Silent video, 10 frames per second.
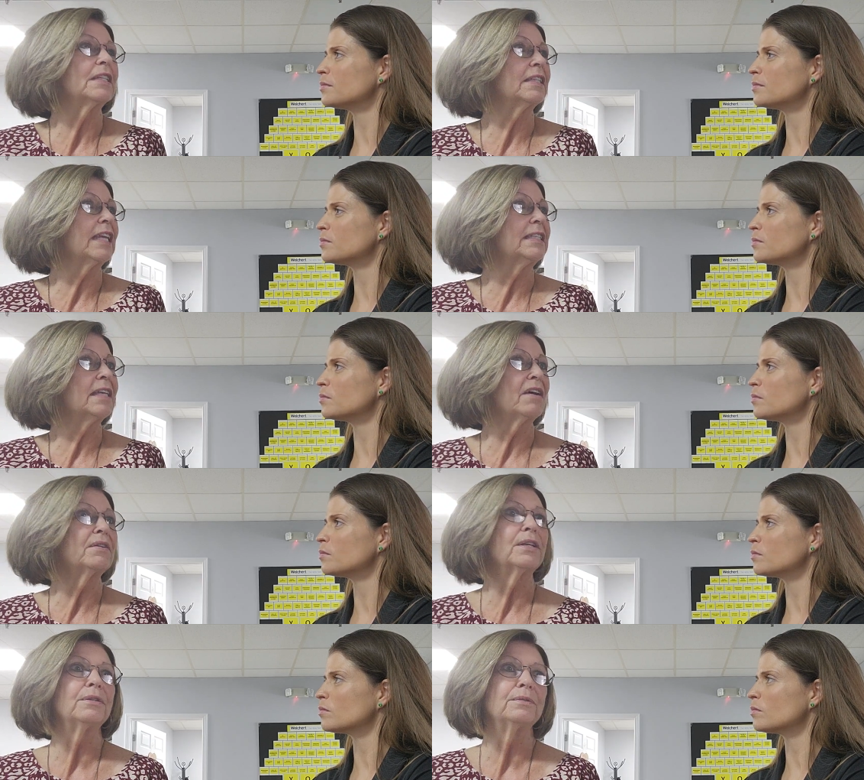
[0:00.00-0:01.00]
Speaker 1: and they tell
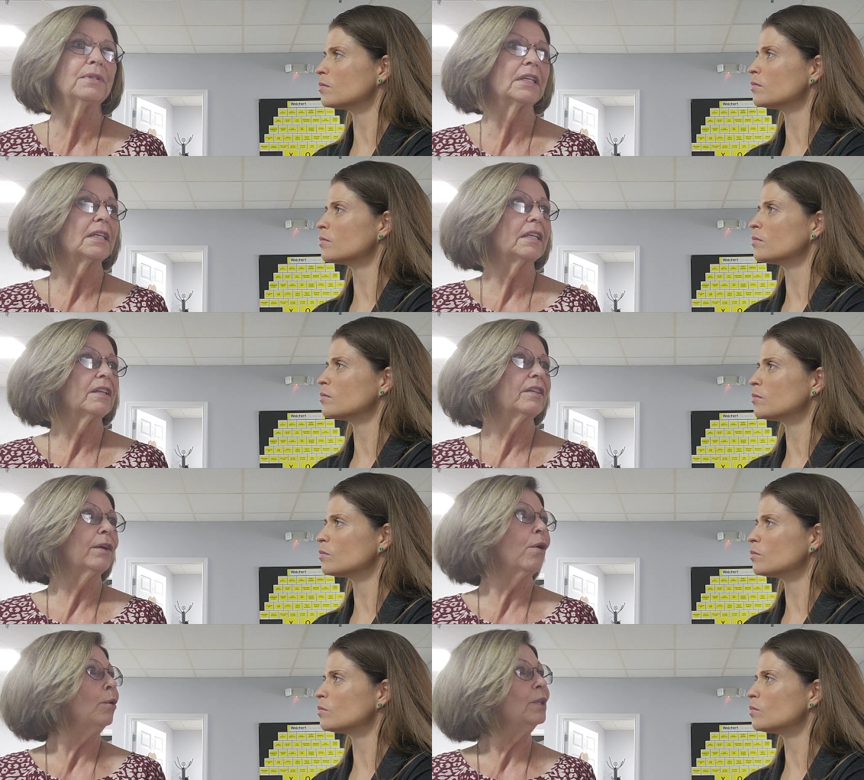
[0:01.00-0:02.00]
you
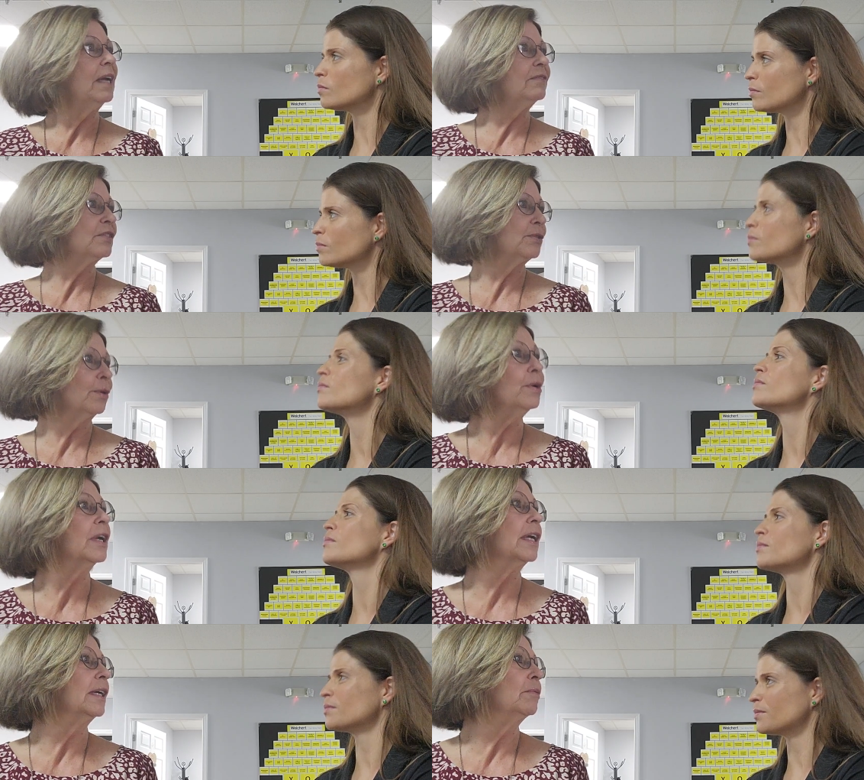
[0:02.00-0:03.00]
their whole life
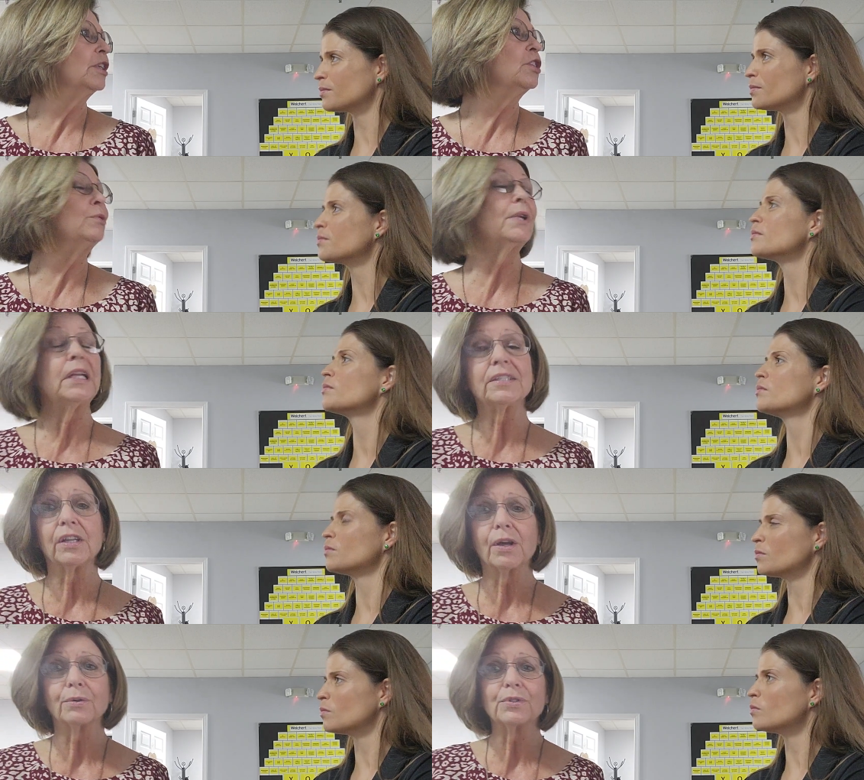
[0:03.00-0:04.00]
story, which you need to
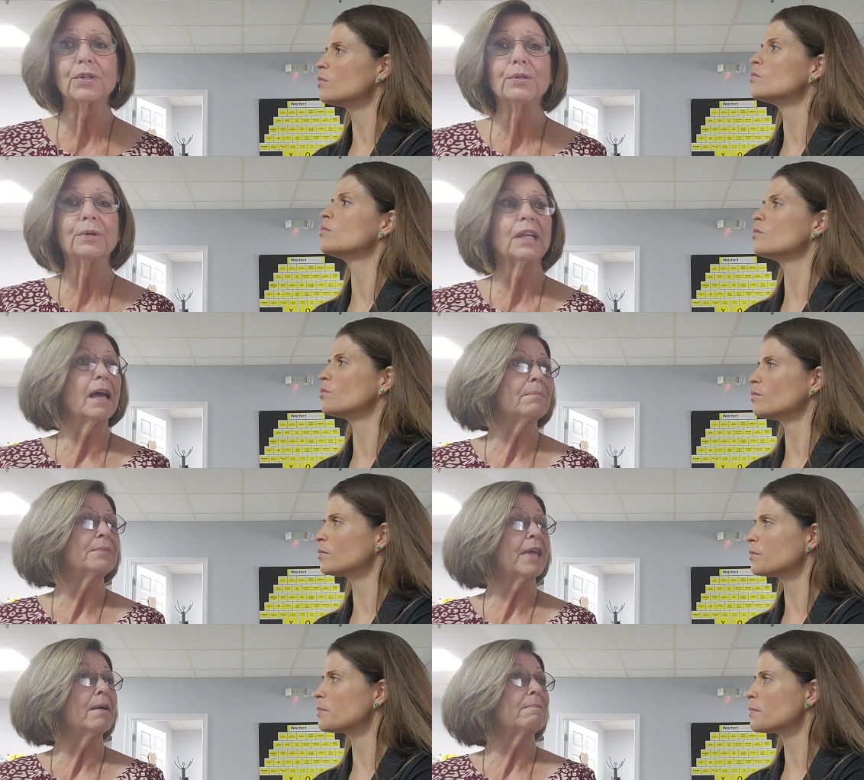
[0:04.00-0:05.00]
know so you can
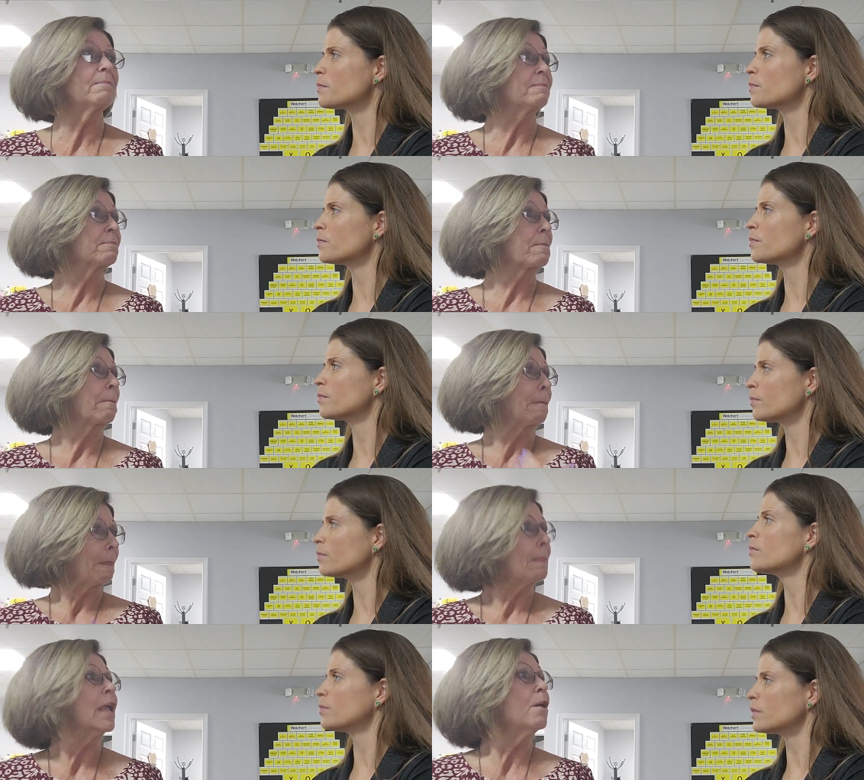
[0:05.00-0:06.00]
help them
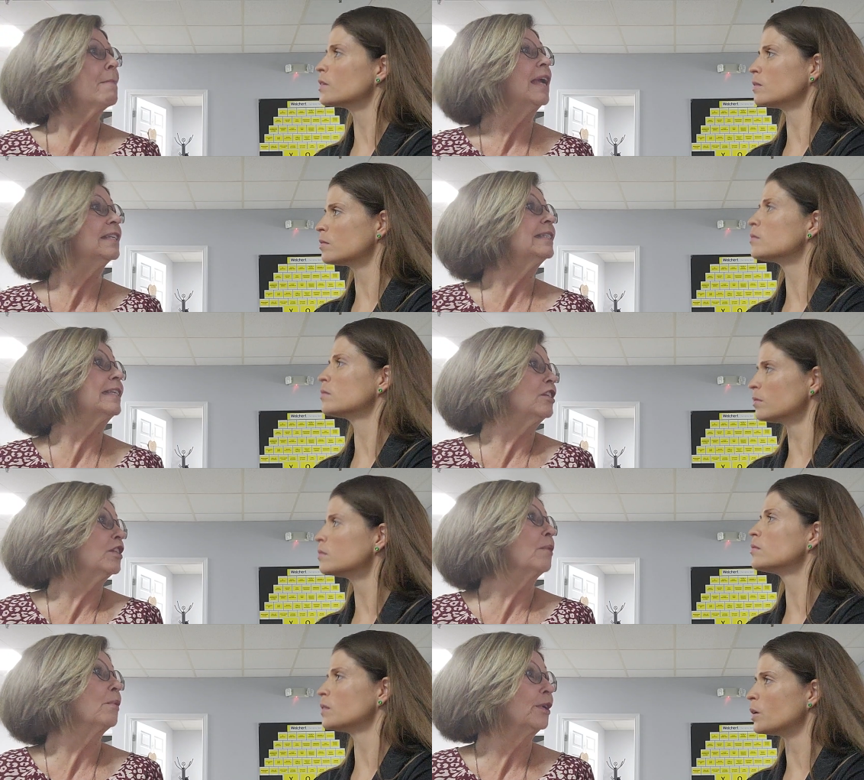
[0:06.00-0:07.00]
you know, make a
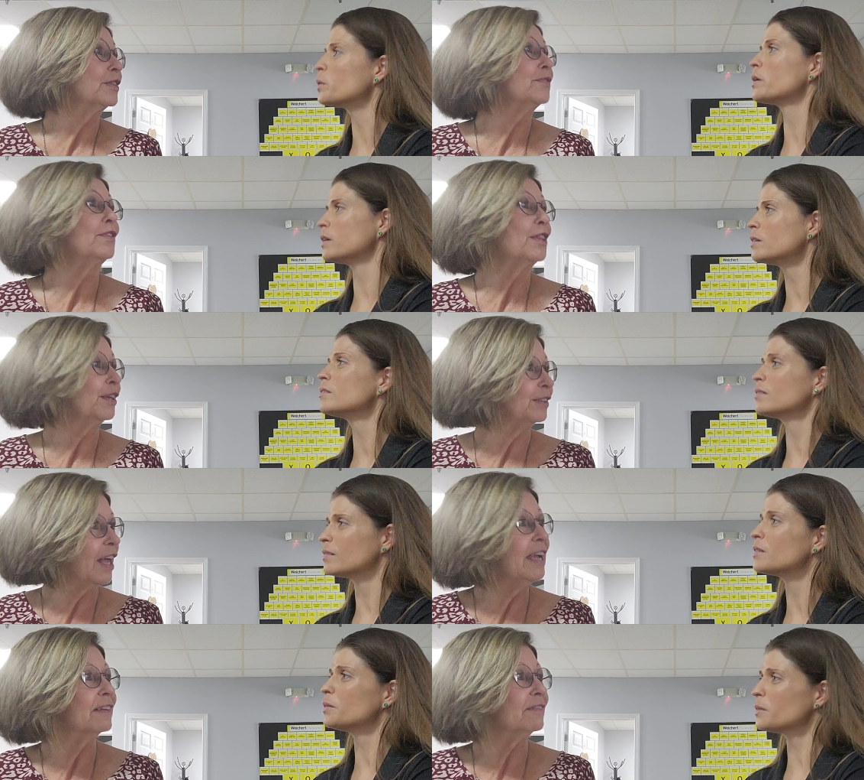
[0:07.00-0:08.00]
decision that works okay. for their
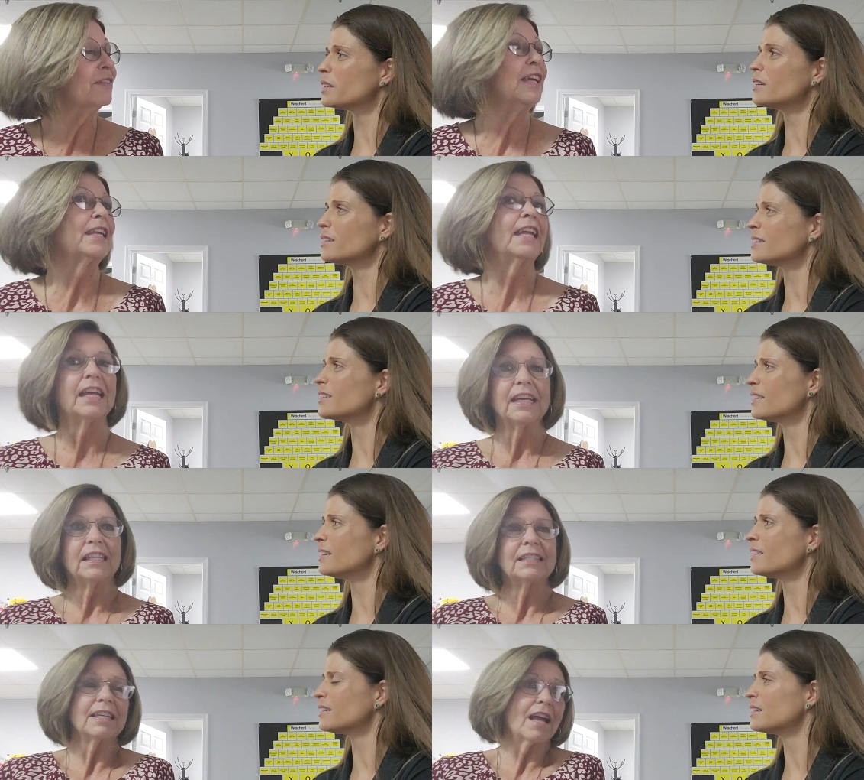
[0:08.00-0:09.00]
life. Okay. And yeah.
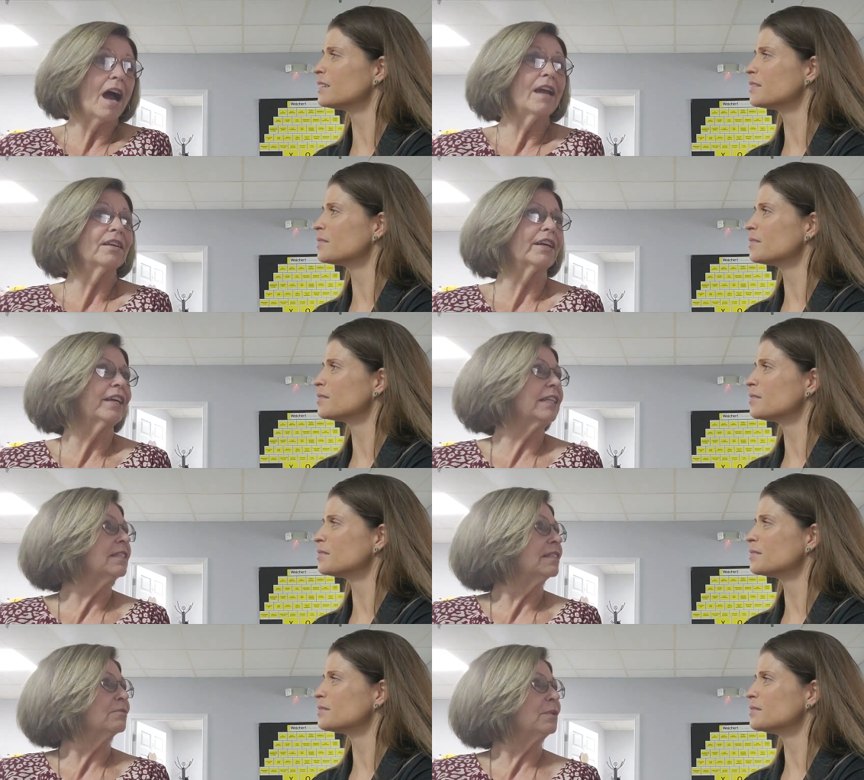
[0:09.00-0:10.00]
it's an honor.
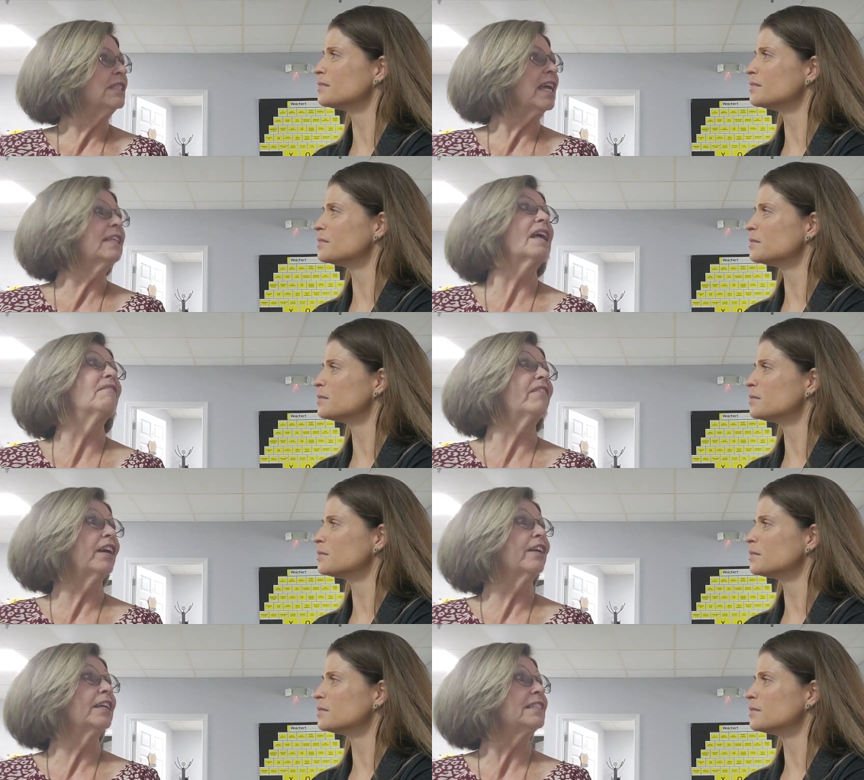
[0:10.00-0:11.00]
It's we take that
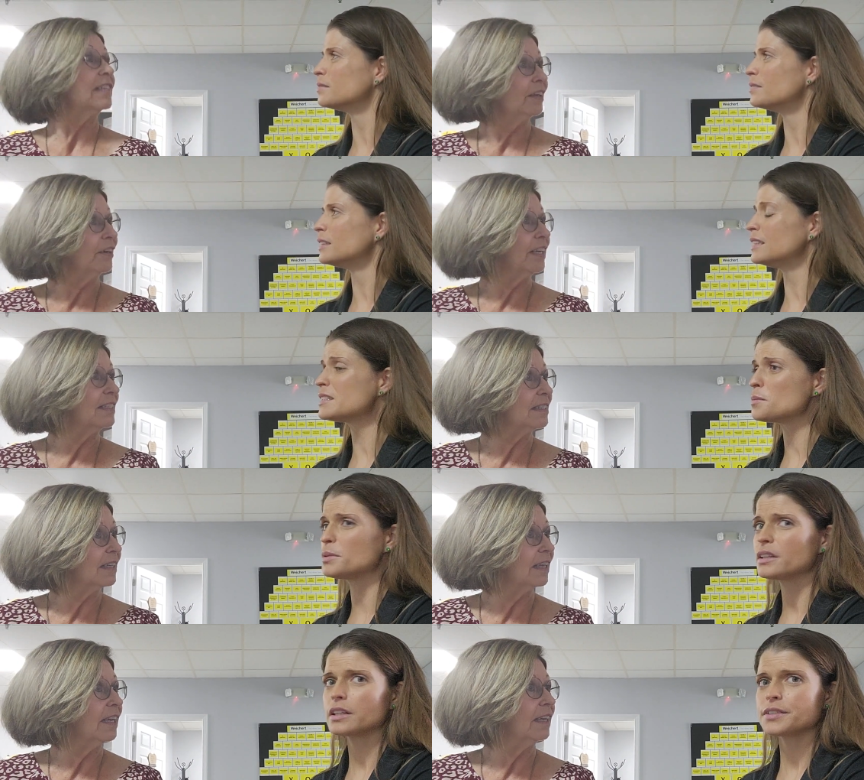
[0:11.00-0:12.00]
very seriously. And that's a
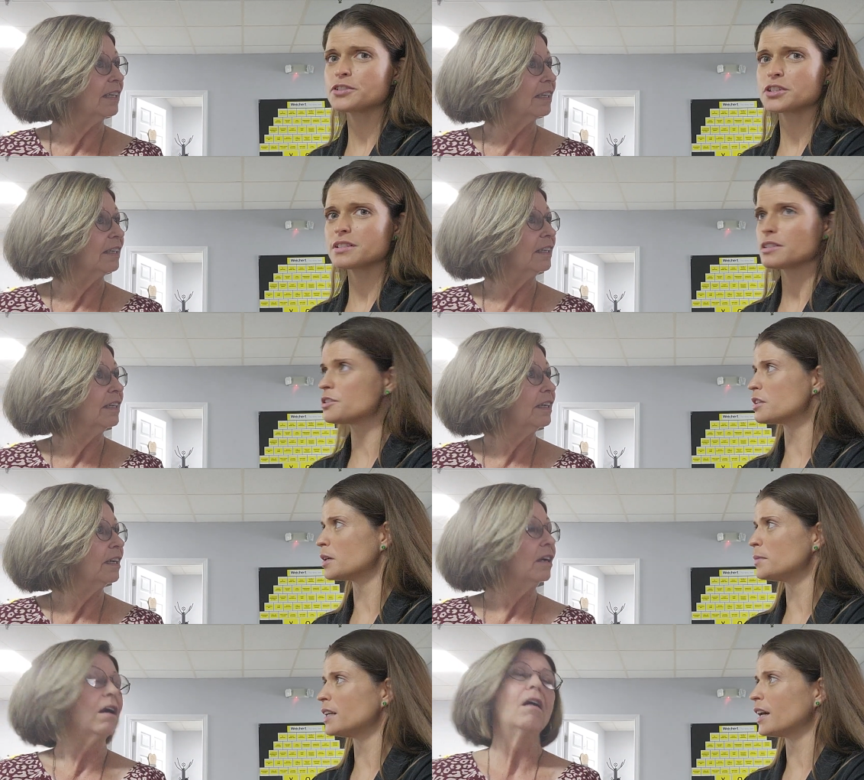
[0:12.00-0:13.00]
big life
Speaker 2: transition. I mean,